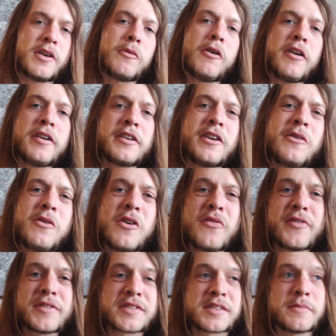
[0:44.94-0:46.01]
I want to go
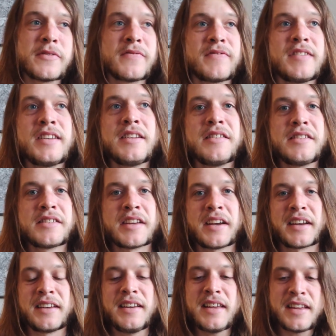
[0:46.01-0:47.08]
over some of the
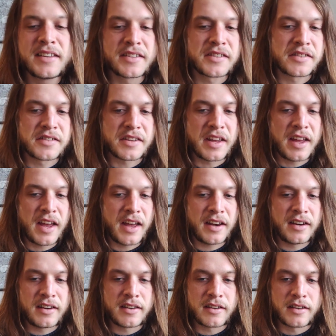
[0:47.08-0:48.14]
techniques
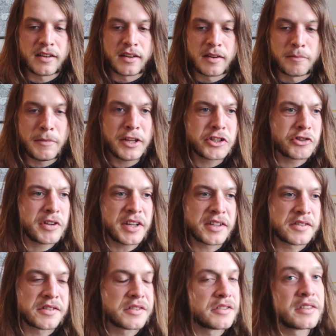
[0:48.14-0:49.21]
and
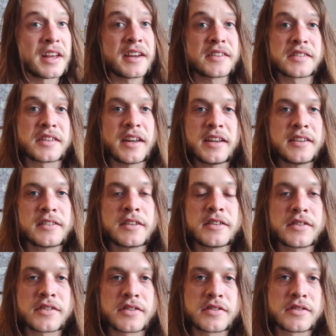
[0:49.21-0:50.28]
metrics that
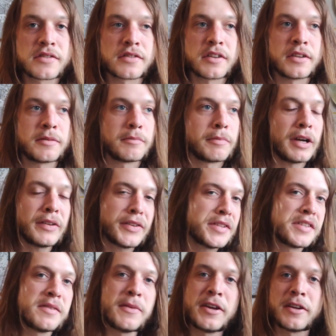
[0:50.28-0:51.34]
scientists and
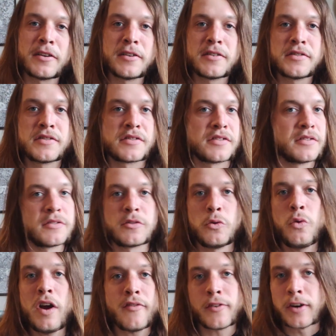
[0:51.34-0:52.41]
policymakers and
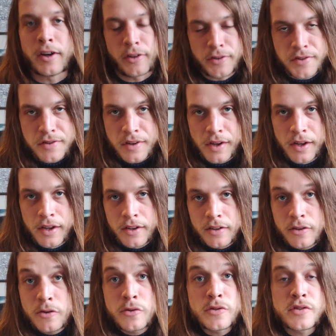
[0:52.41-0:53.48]
whoever else
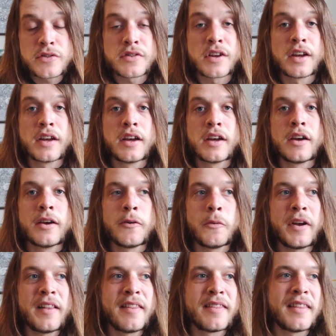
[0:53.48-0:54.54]
use
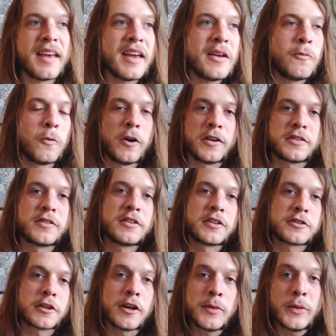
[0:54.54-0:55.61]
when they want to
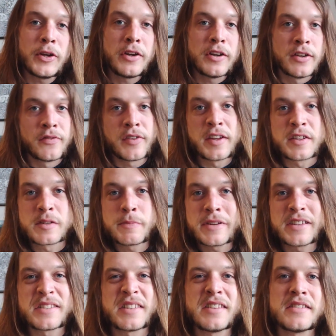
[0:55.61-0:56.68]
determine if a
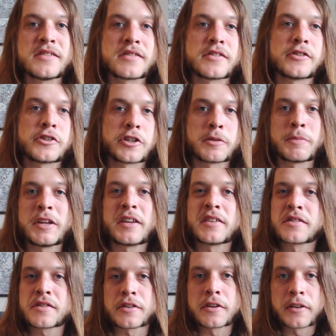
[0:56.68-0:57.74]
species should be
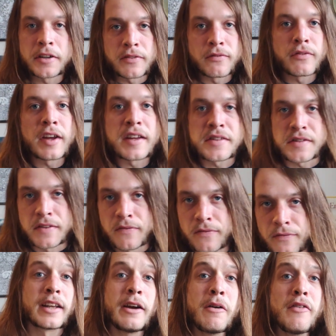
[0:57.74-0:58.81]
considered
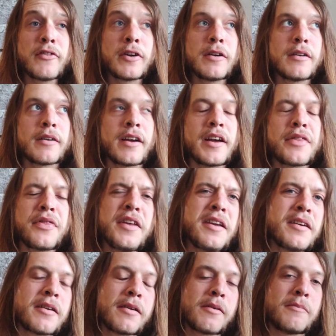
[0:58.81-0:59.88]
invasive. However, I
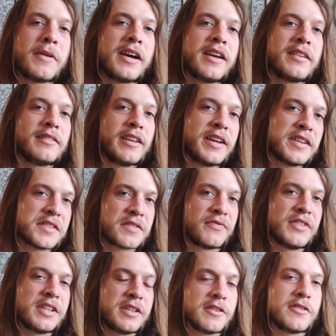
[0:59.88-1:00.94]
think my last
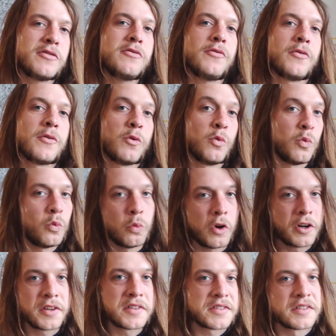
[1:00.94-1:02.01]
video,
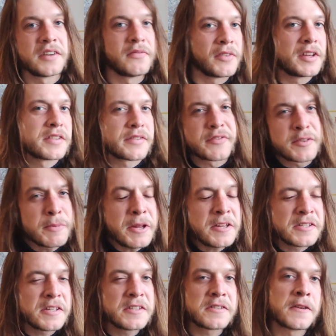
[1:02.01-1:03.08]
What is an Invasive
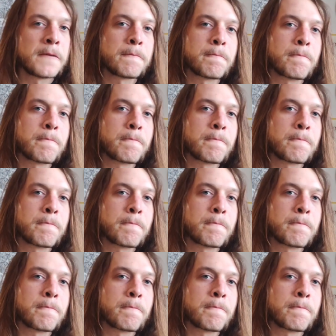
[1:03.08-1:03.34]
Species?,